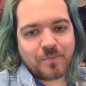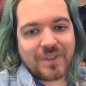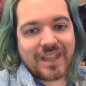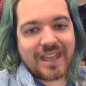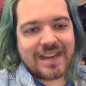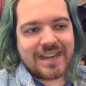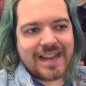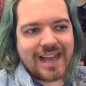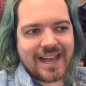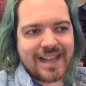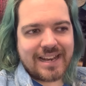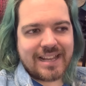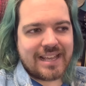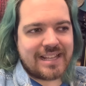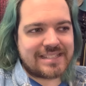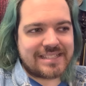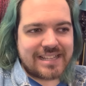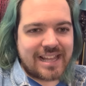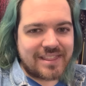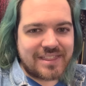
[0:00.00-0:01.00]
And not
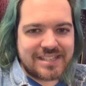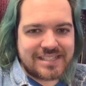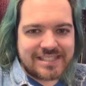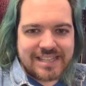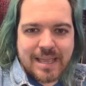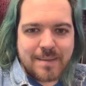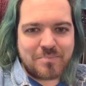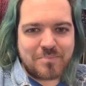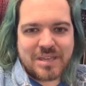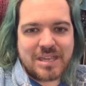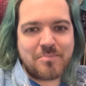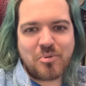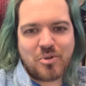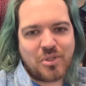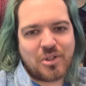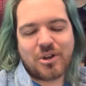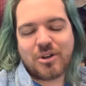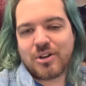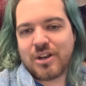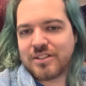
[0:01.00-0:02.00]
it's not the same people
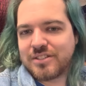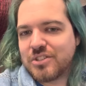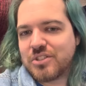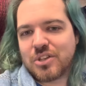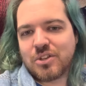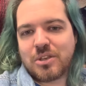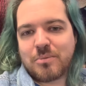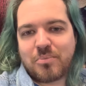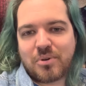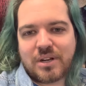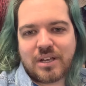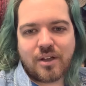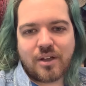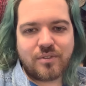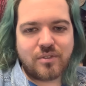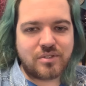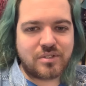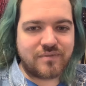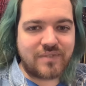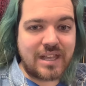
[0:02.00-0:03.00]
that are necessarily putting on
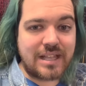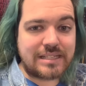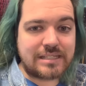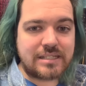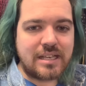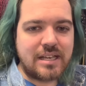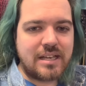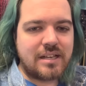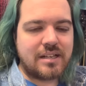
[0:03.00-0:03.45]
those events.